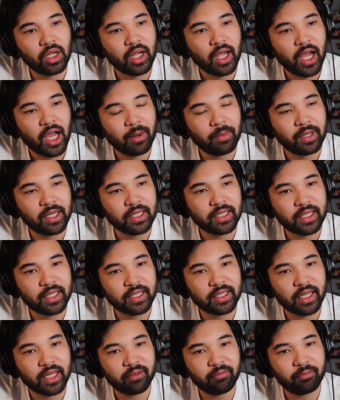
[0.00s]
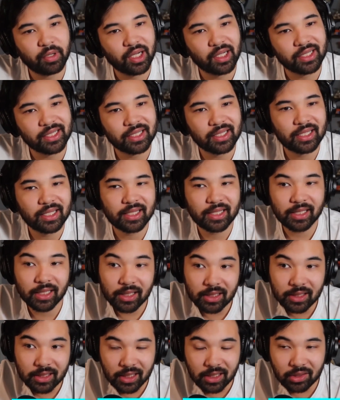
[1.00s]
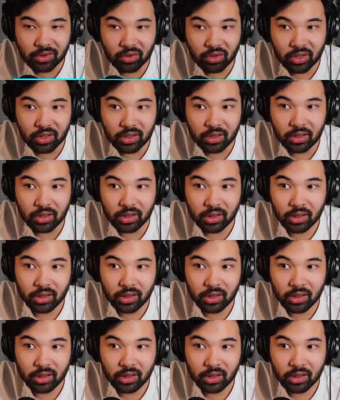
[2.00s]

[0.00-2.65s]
how many sets I've bought since I started